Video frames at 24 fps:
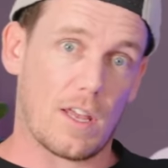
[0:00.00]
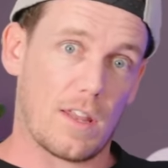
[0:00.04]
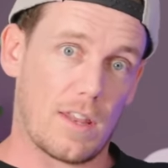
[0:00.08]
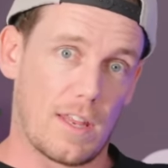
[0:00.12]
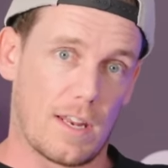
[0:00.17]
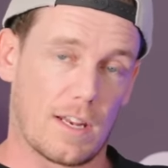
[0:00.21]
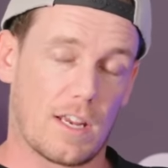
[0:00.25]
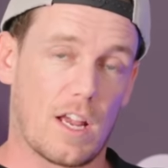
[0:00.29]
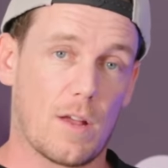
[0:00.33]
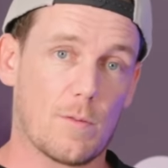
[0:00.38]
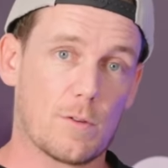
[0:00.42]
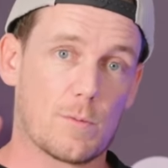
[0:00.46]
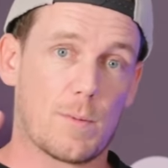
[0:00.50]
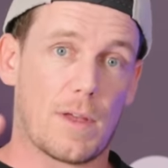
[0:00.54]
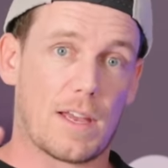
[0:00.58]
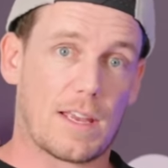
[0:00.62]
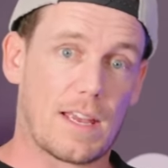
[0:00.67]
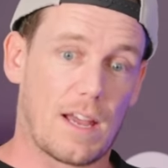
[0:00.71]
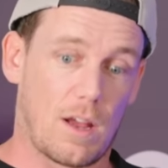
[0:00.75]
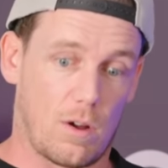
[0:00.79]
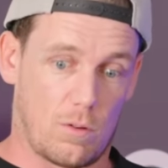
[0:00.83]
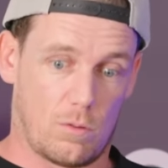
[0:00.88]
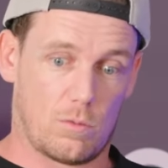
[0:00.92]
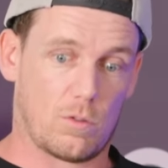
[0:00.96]
and then it comes
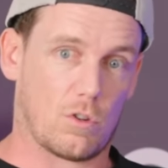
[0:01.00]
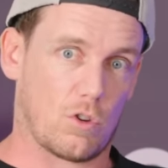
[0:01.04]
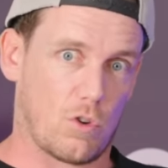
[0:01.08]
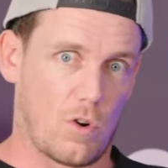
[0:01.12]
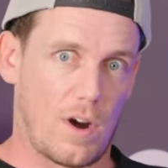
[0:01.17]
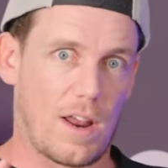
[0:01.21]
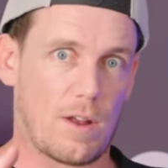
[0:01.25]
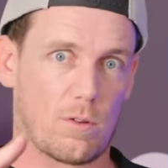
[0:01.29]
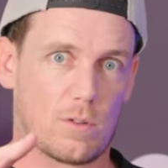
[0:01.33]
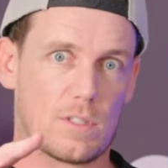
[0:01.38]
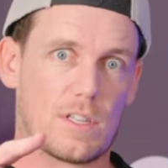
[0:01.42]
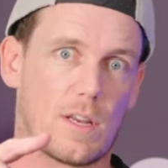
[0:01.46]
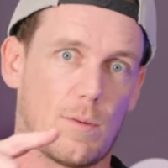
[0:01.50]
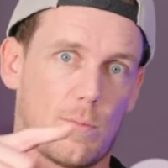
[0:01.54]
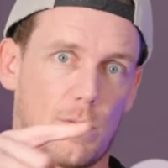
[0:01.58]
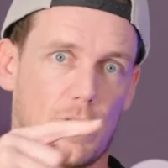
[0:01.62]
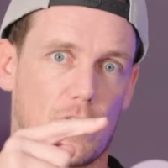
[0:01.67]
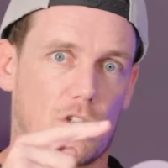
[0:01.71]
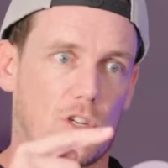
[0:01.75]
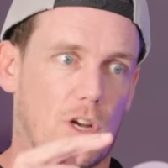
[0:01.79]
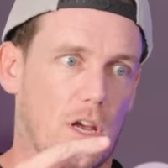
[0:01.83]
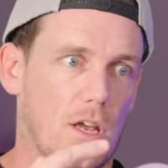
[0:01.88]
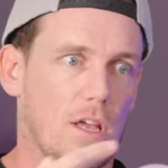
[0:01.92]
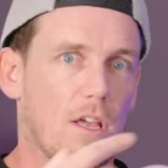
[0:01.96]
back out ground
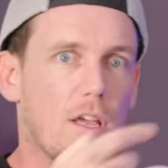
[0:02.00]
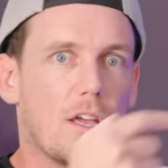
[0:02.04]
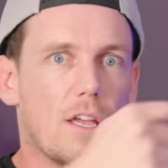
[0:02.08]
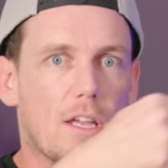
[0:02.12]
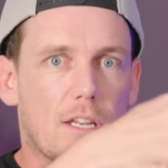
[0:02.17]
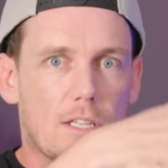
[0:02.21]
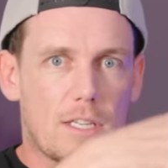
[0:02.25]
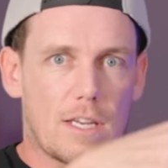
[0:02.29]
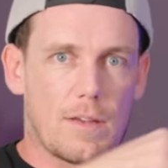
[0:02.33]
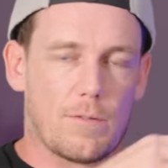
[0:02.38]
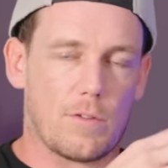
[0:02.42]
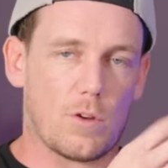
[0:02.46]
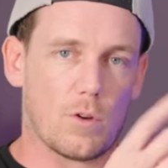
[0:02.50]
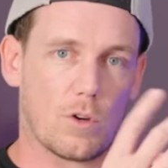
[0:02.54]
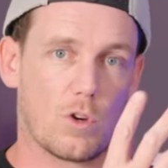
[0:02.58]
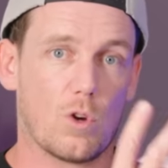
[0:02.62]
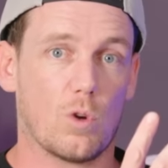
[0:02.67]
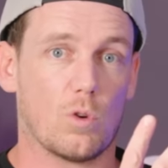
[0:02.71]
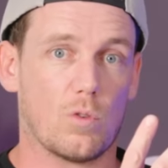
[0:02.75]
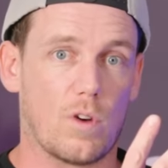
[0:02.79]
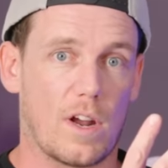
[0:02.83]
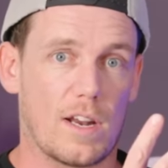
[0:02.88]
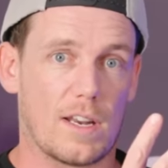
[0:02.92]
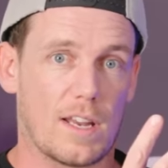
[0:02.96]
temperature to give you a
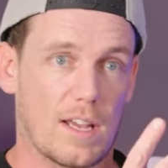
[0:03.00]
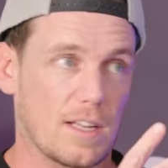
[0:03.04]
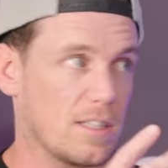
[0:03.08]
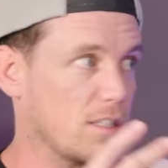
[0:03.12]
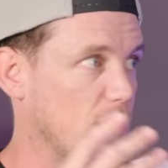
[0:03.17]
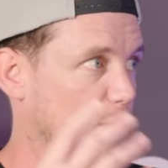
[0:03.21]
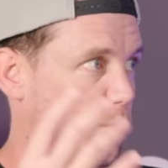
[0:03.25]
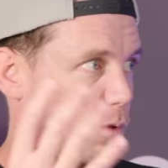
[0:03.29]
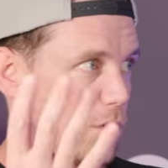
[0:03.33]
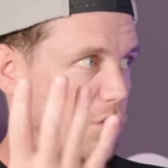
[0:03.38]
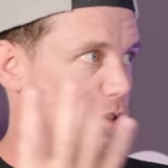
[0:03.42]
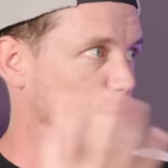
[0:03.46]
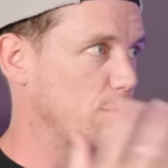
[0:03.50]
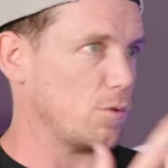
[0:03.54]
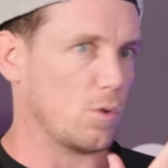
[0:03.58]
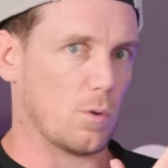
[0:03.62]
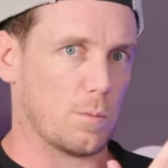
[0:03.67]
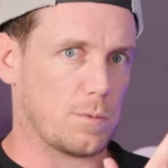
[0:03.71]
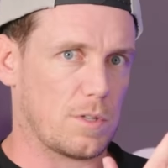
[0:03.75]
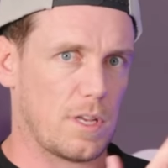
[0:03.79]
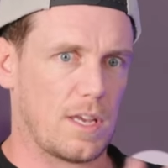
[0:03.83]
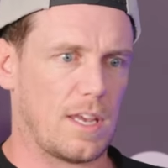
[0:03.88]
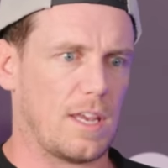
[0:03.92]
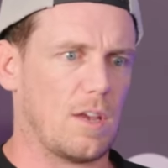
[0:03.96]
cool radiator which
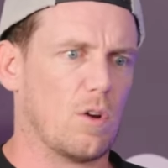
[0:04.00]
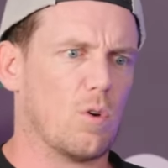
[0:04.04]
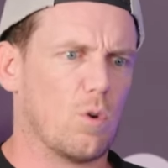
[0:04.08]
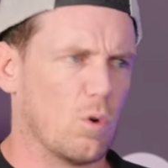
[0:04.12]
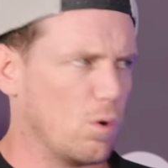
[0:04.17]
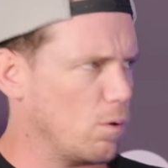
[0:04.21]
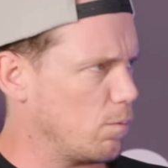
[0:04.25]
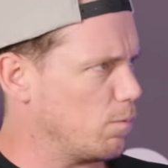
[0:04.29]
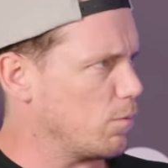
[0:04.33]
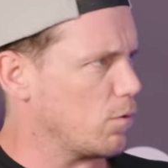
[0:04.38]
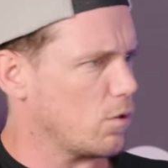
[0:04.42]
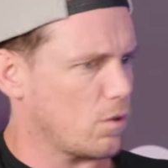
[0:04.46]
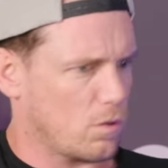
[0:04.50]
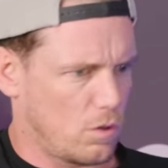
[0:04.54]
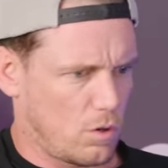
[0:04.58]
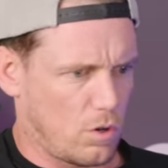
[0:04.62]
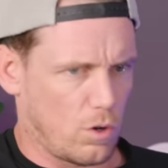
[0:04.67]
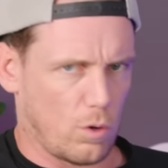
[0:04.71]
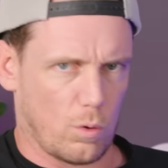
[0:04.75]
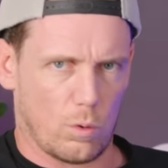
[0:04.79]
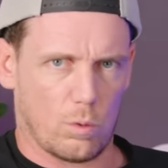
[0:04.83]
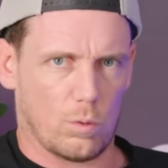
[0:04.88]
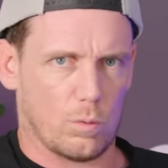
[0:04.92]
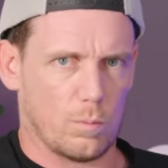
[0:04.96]
absorbs the heat or
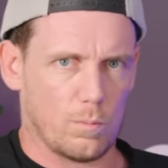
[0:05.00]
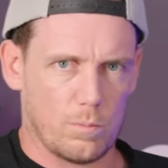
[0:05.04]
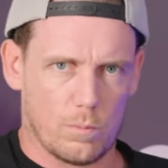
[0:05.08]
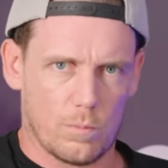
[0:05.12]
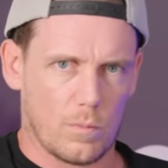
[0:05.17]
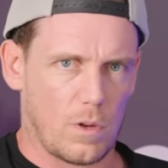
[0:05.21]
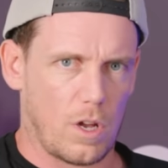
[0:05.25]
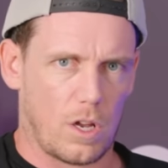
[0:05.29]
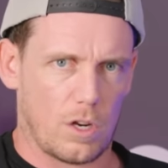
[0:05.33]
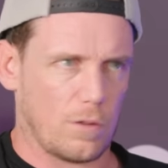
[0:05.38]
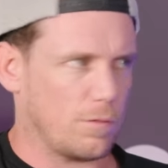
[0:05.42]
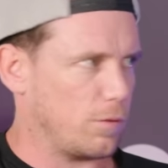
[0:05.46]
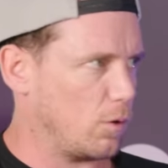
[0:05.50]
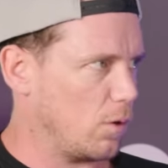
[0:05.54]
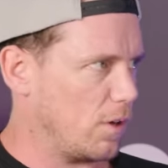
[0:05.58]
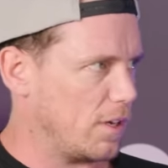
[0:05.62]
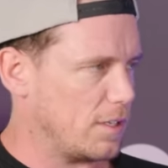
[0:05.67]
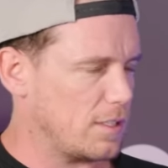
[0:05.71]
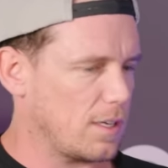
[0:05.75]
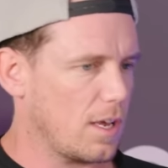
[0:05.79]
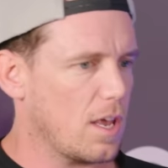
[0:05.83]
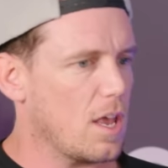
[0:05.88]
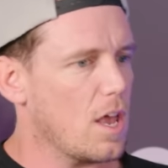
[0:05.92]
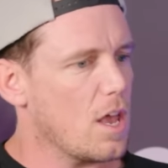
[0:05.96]
cool yeah. underfloor
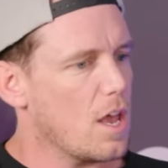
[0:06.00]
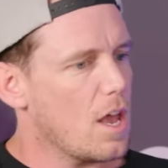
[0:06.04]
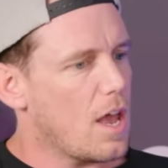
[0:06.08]
heating.